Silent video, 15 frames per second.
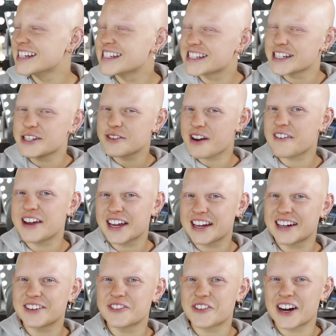is to do my
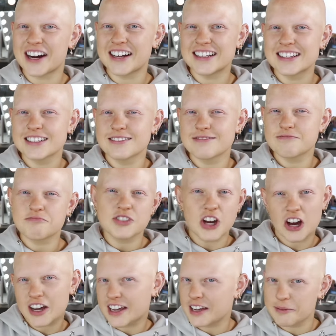makeup while
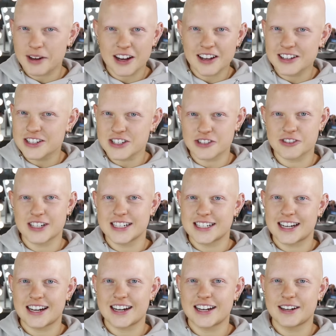talking about a story
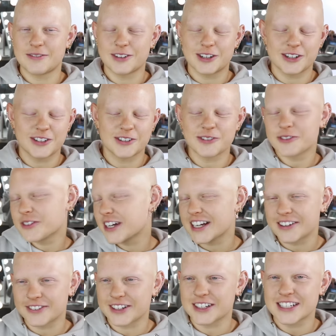time or
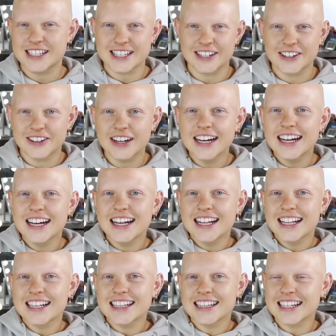whatever. So
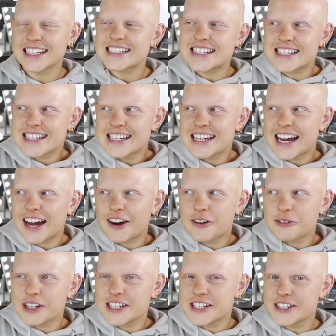let's see how
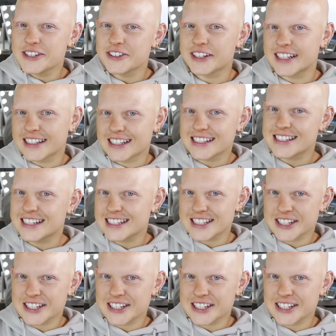we do and let's get